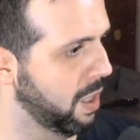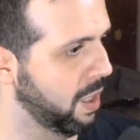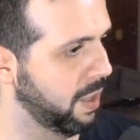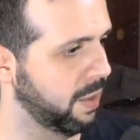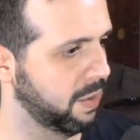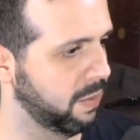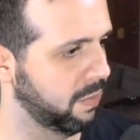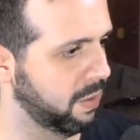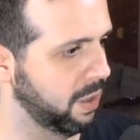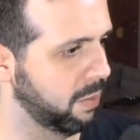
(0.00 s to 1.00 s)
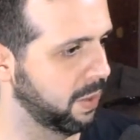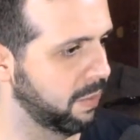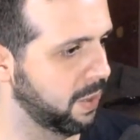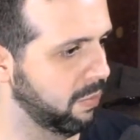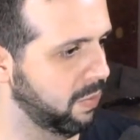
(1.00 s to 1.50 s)
Sorry, open the
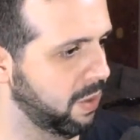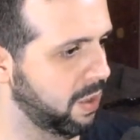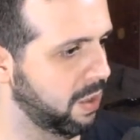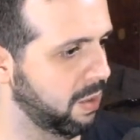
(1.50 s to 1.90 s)
browser,